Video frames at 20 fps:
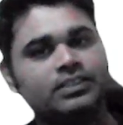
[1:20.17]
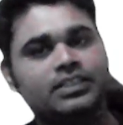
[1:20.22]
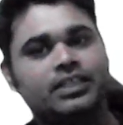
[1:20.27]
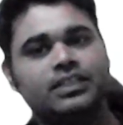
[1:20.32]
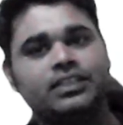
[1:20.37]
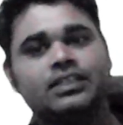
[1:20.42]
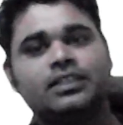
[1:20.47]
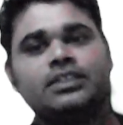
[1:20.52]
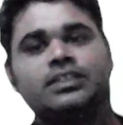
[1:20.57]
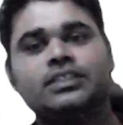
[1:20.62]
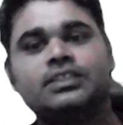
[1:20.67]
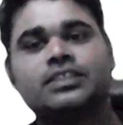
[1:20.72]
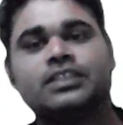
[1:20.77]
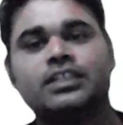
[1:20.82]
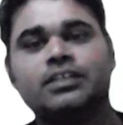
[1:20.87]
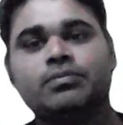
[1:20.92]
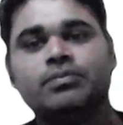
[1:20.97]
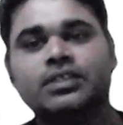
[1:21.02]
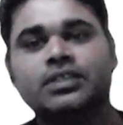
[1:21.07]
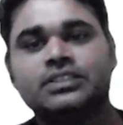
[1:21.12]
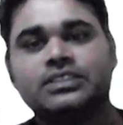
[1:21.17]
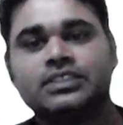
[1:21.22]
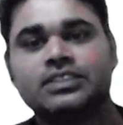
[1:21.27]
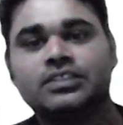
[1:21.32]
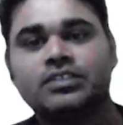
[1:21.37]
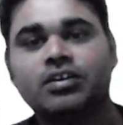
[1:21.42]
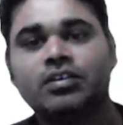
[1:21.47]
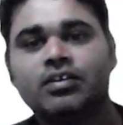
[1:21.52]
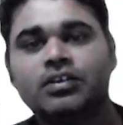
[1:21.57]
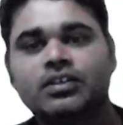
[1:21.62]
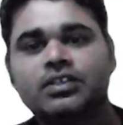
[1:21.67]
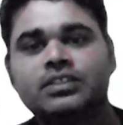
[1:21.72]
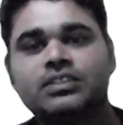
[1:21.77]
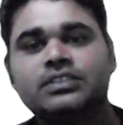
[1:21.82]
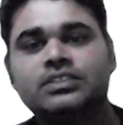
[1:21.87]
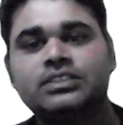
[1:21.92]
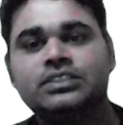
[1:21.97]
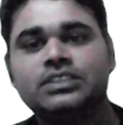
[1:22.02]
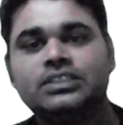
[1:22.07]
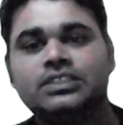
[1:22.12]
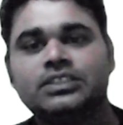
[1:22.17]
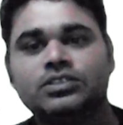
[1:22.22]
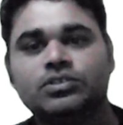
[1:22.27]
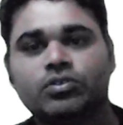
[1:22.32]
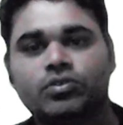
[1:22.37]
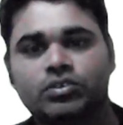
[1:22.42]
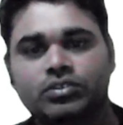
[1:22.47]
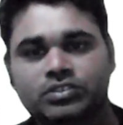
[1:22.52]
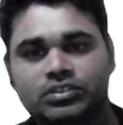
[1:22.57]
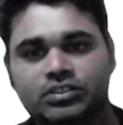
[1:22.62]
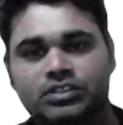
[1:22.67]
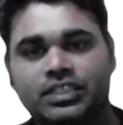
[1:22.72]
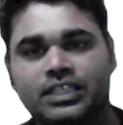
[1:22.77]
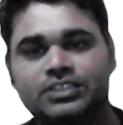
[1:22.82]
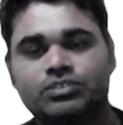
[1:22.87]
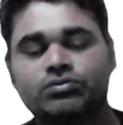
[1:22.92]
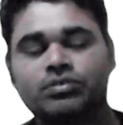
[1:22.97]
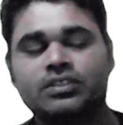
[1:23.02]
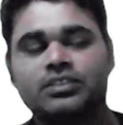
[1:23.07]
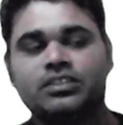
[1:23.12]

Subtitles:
then it remains in the G0. So that's why the